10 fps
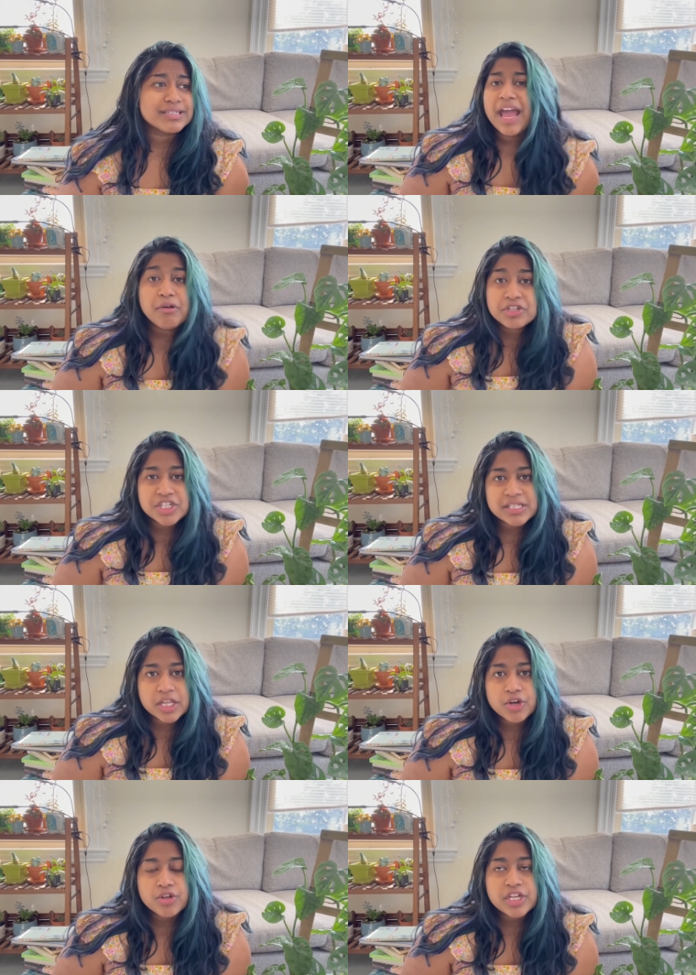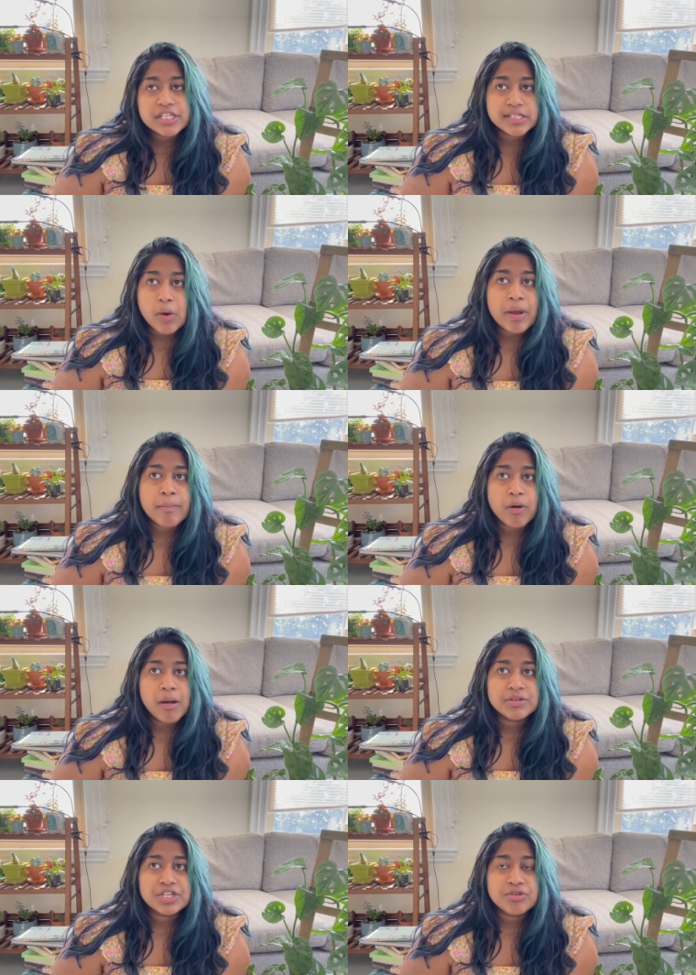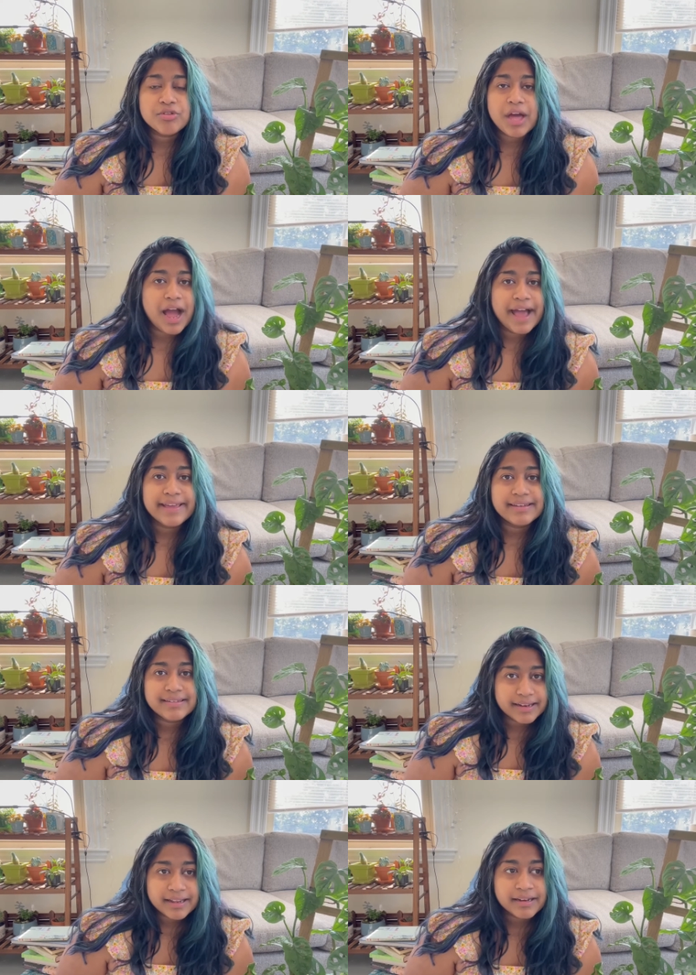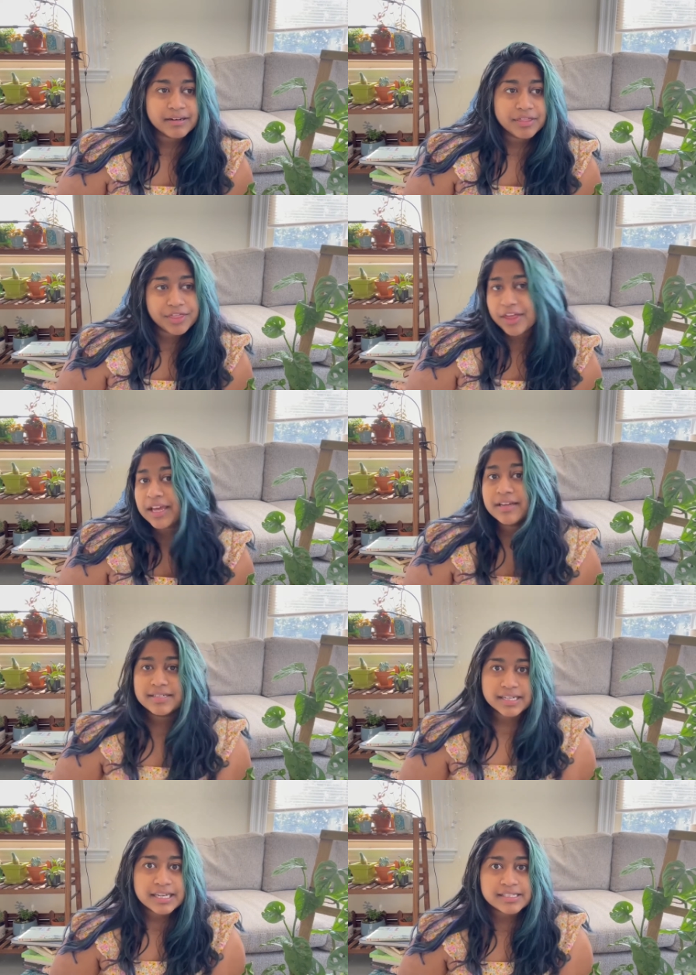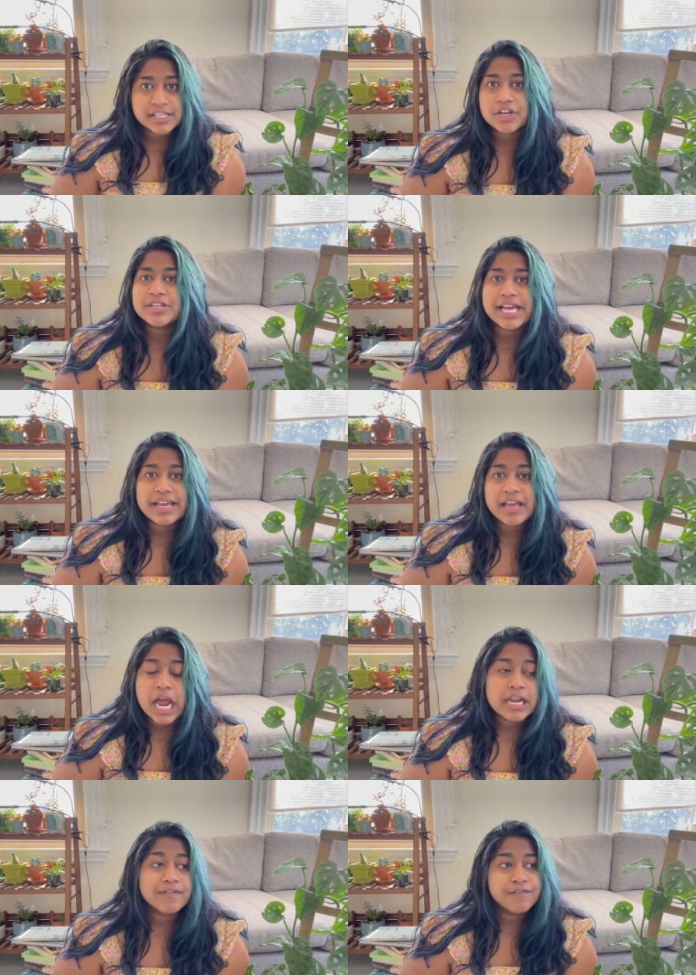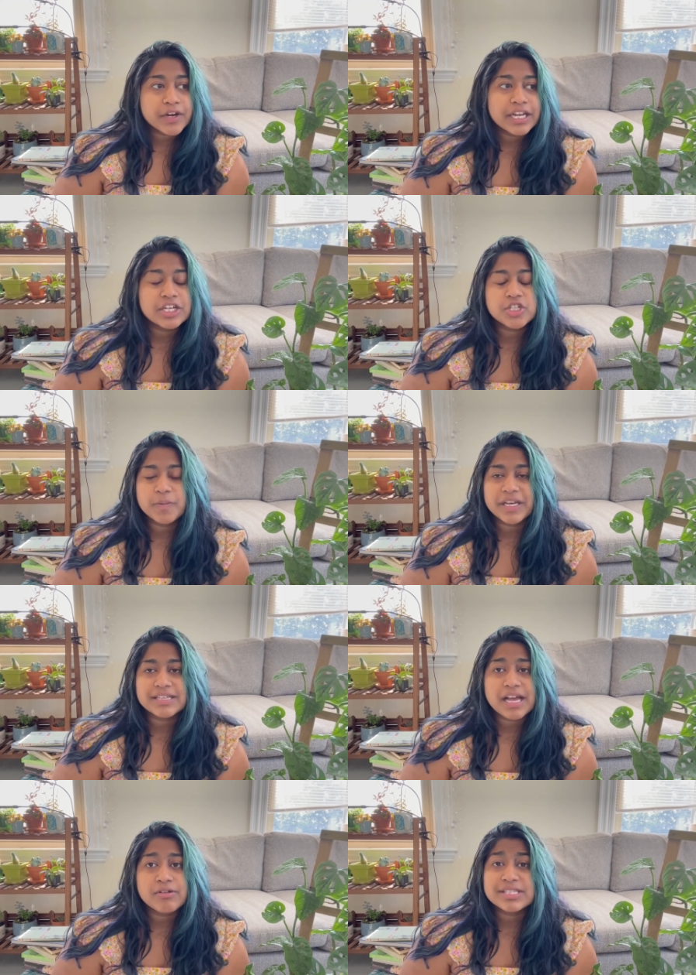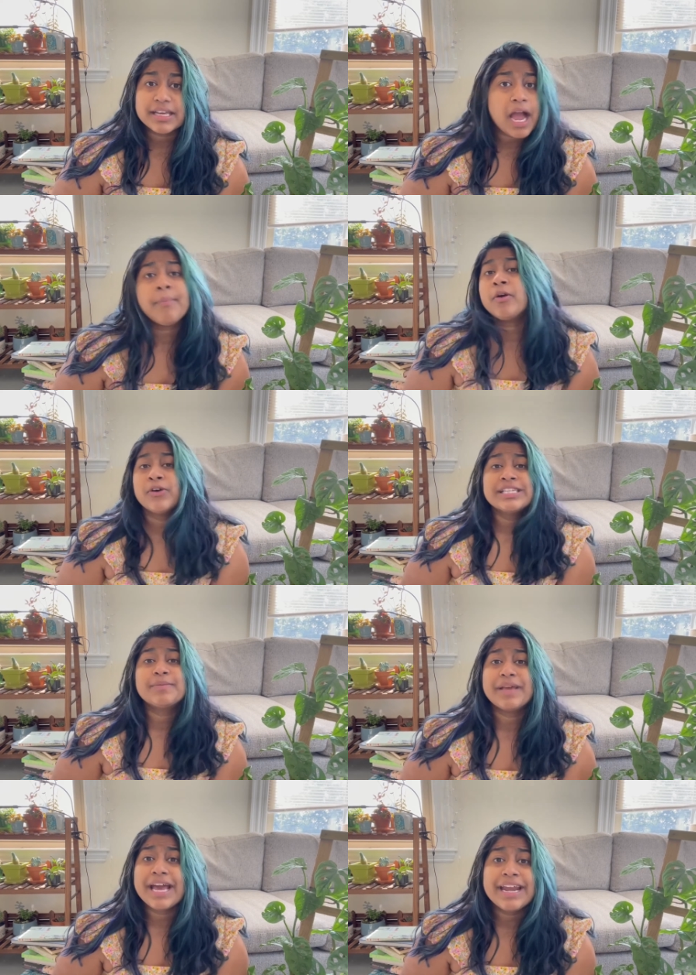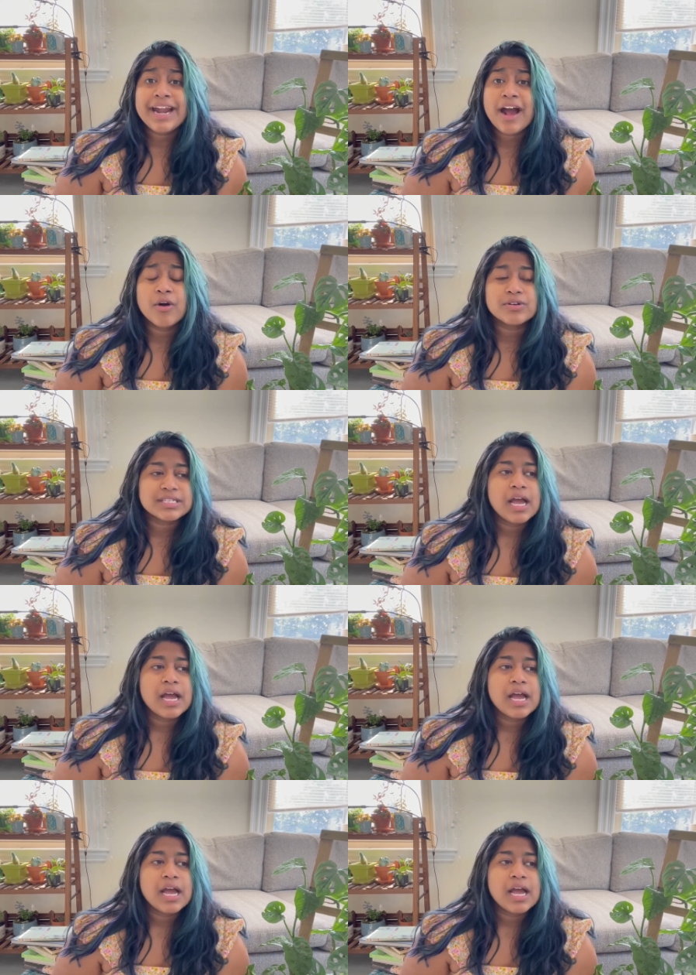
It was just literally so impromptu that I didn't think to consider taking any footage because I was like, I'm going to be in and out.